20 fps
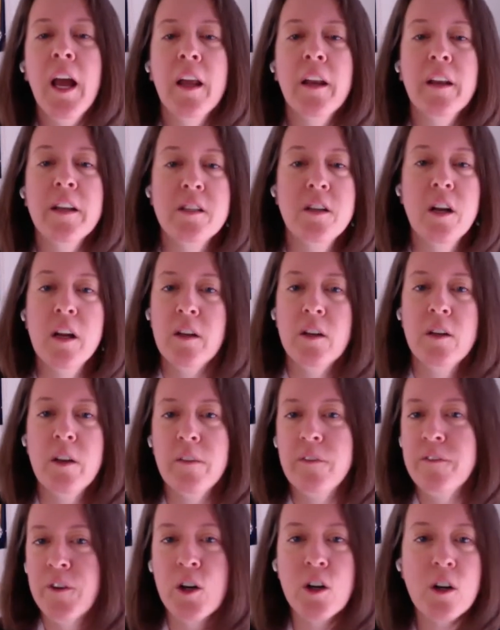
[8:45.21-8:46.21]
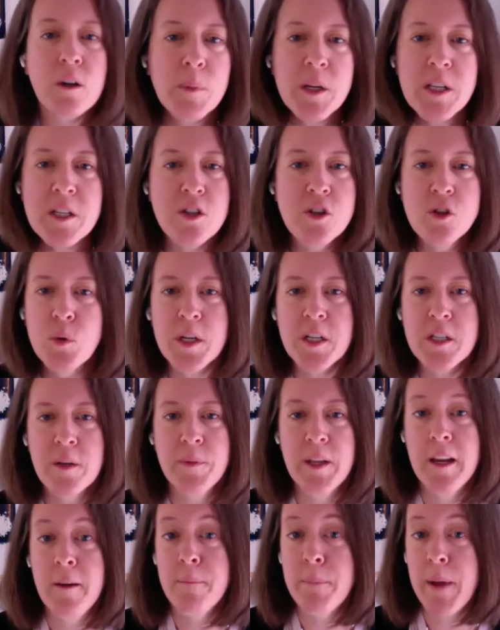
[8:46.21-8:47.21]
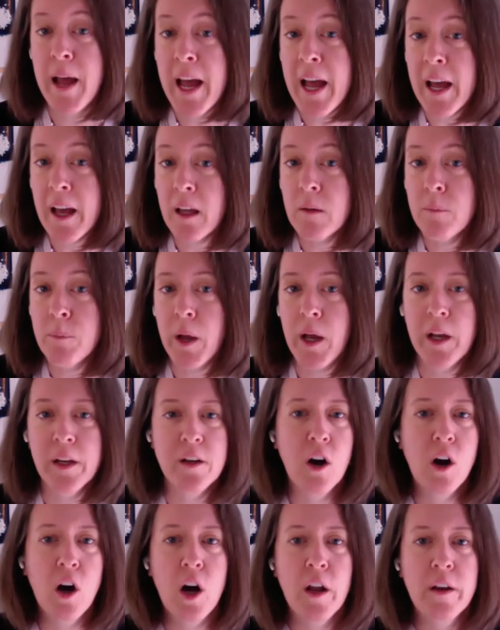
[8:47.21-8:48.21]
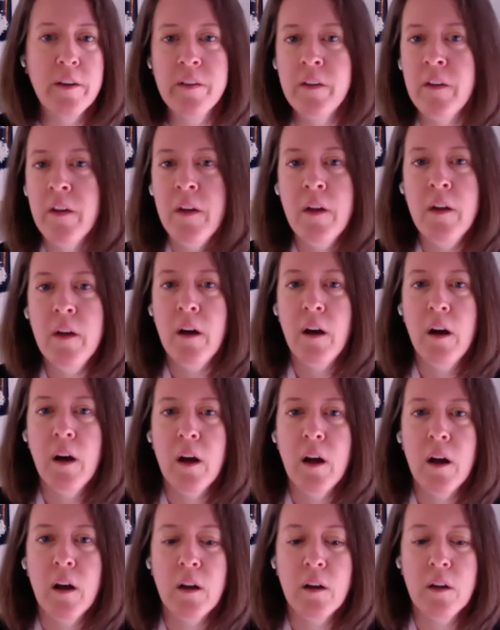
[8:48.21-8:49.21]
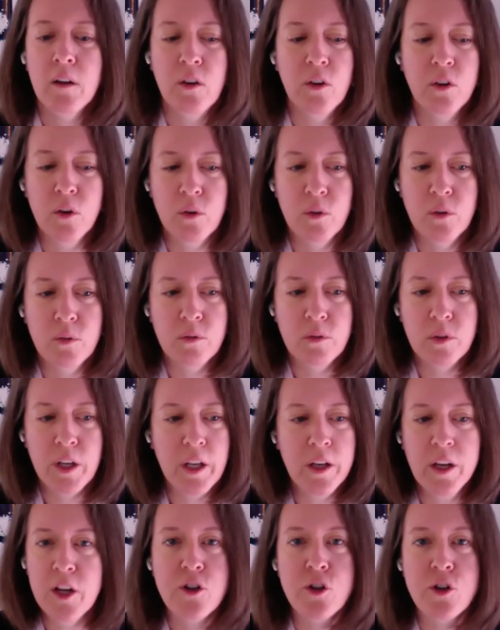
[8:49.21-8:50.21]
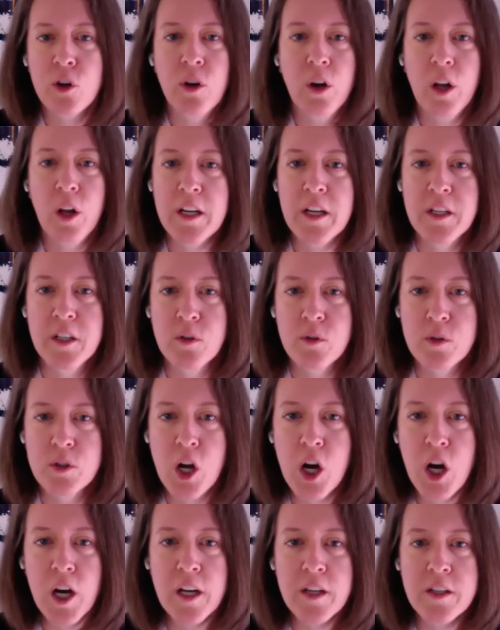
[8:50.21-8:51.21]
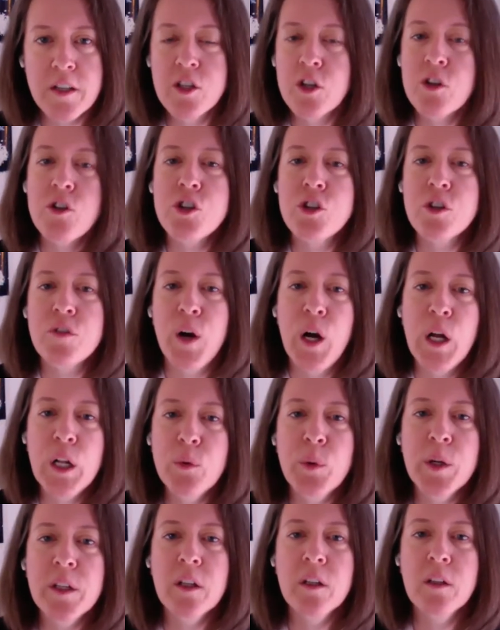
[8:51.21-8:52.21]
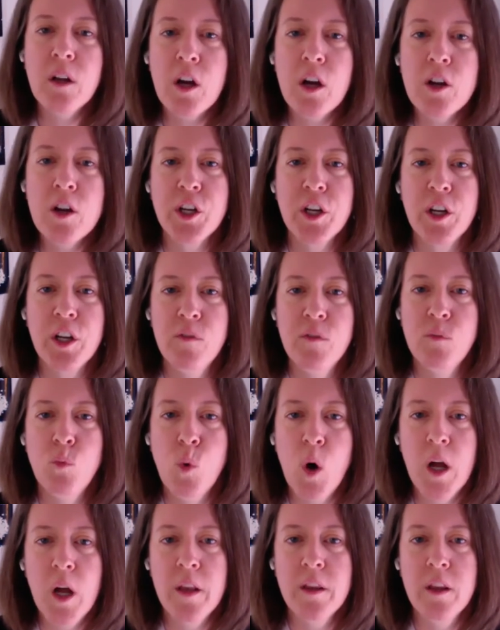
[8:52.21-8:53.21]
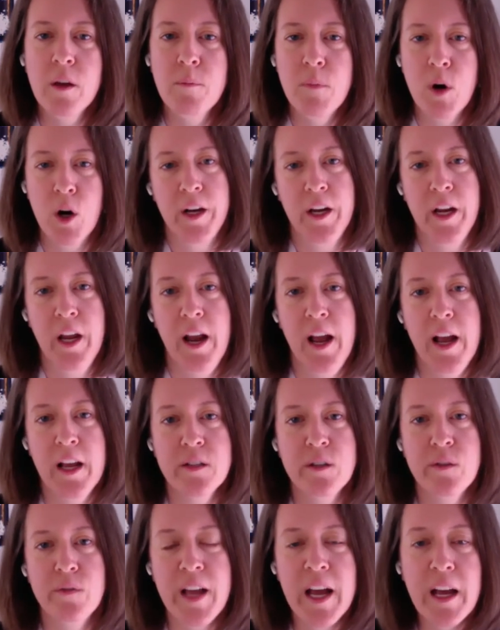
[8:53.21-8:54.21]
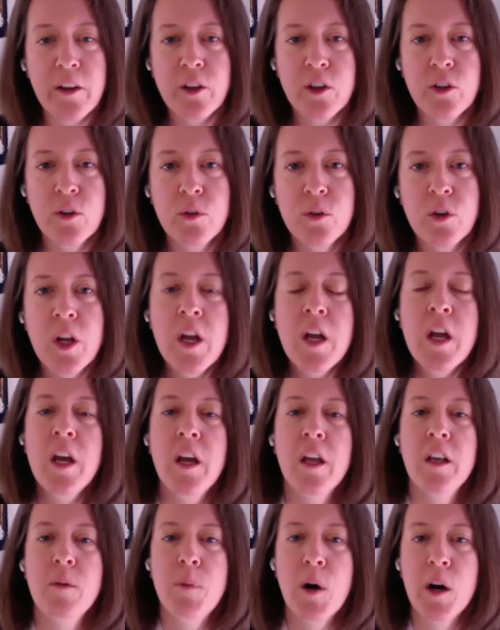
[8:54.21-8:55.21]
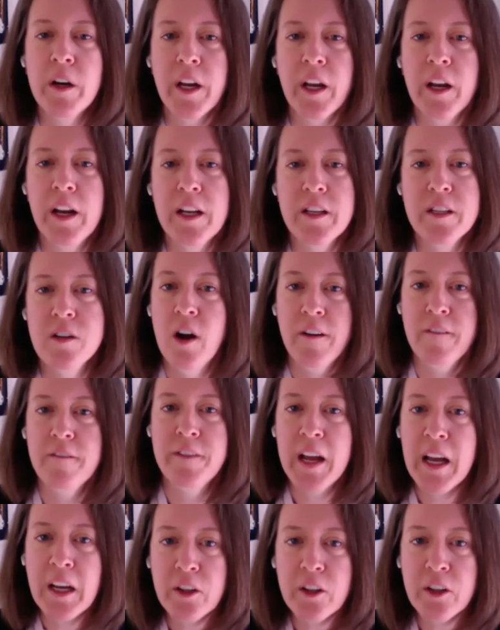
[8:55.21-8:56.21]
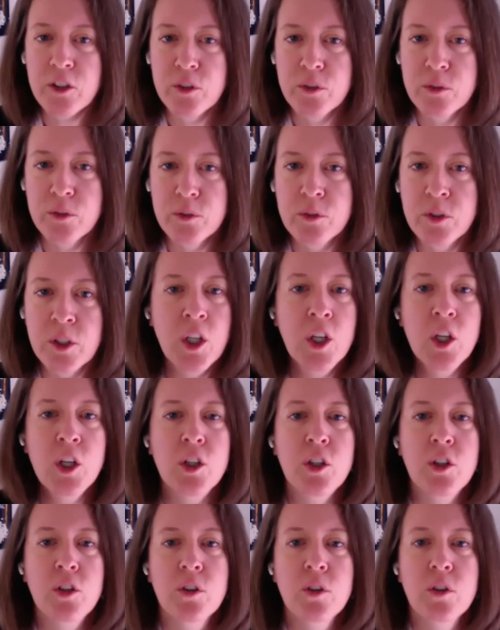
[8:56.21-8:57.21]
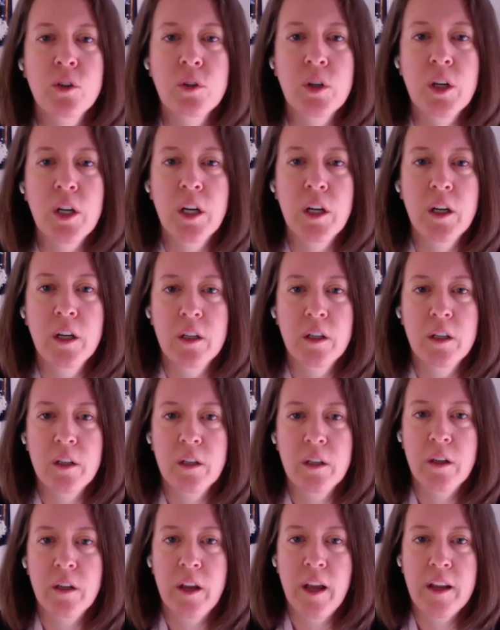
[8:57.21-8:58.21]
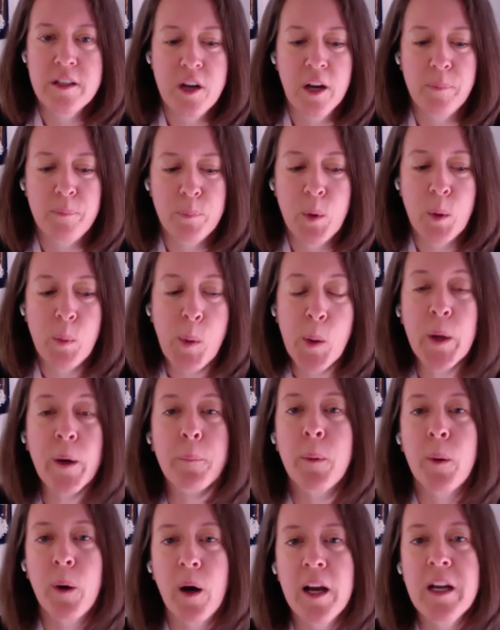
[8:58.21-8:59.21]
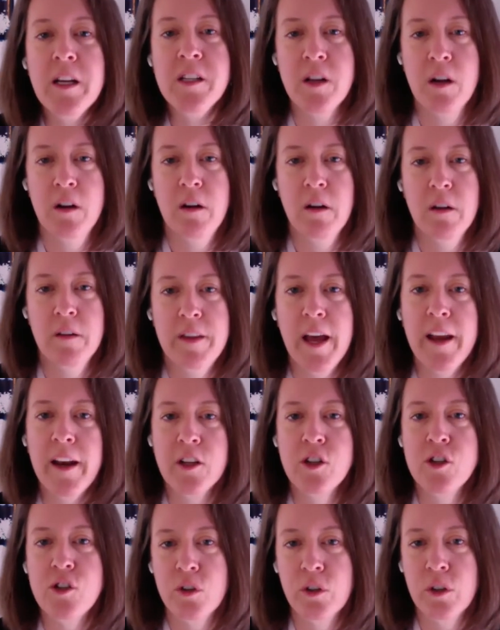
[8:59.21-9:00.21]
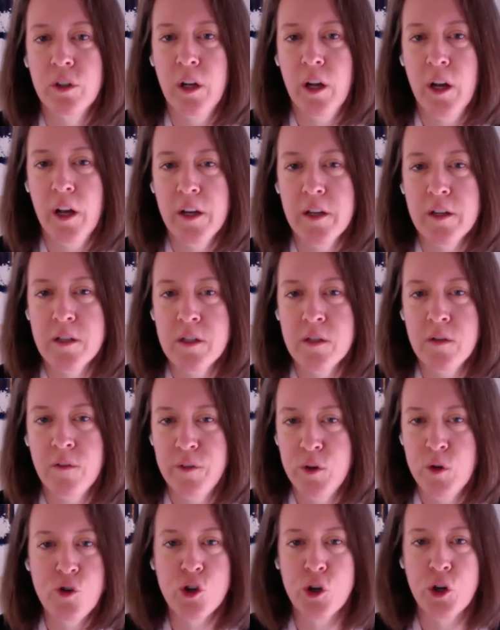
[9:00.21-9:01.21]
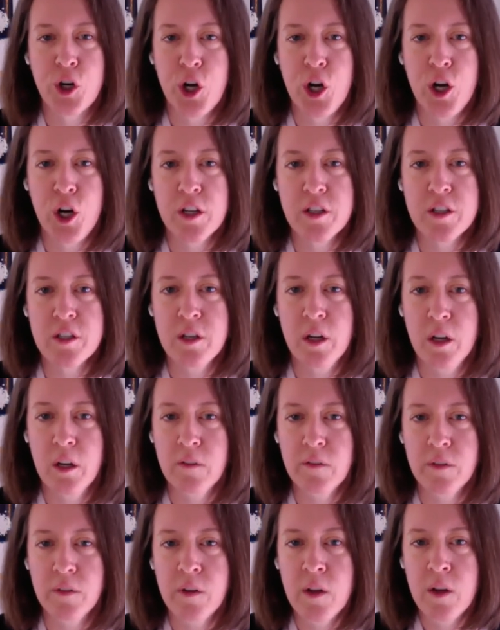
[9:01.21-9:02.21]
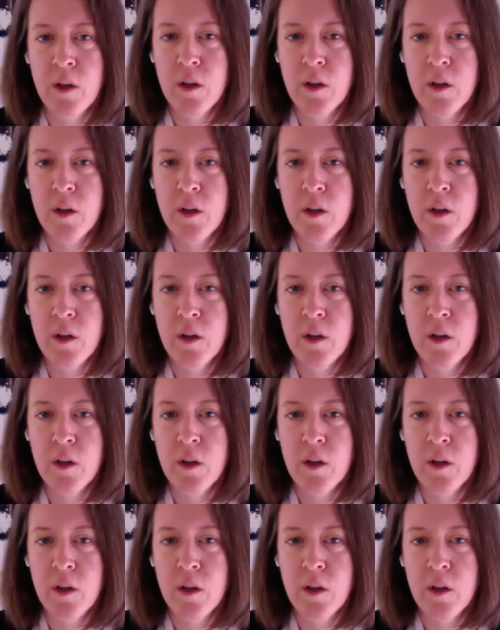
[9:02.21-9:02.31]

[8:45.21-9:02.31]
And it's not the firm isn't doing something bad by not, uh, you know, internalizing those costs. They're just following the logic of what the market has valued, and the market has not valued, you know, uh, has not put a price on that externalized future cost of